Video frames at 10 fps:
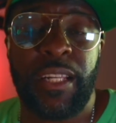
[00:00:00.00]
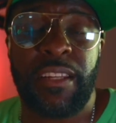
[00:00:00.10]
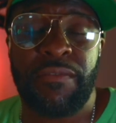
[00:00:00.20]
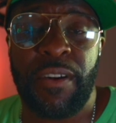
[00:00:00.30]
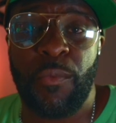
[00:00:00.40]

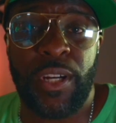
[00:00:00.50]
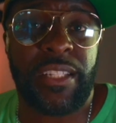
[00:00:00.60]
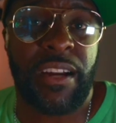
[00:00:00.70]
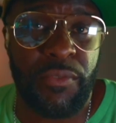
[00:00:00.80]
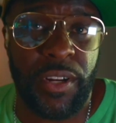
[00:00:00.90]
money from
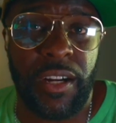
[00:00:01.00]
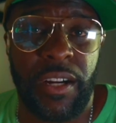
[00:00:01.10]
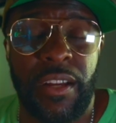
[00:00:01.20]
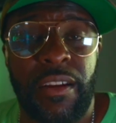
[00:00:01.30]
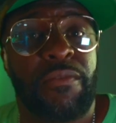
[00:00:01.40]
West
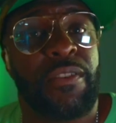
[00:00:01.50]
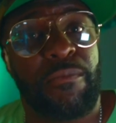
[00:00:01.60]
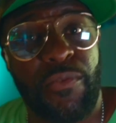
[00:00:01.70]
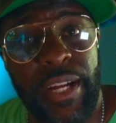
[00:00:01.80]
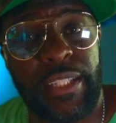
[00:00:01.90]
Africa,
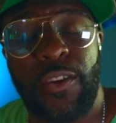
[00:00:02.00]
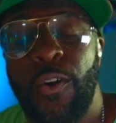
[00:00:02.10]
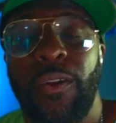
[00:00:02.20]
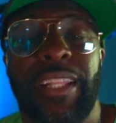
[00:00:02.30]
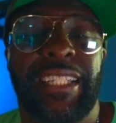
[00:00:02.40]
from France,
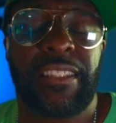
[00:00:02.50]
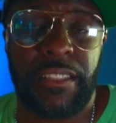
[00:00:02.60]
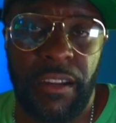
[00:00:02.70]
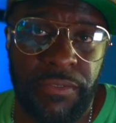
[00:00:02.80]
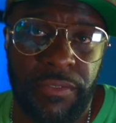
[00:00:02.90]
all that
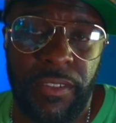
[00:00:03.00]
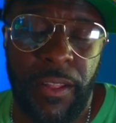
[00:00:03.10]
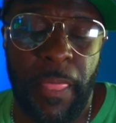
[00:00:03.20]
stuff.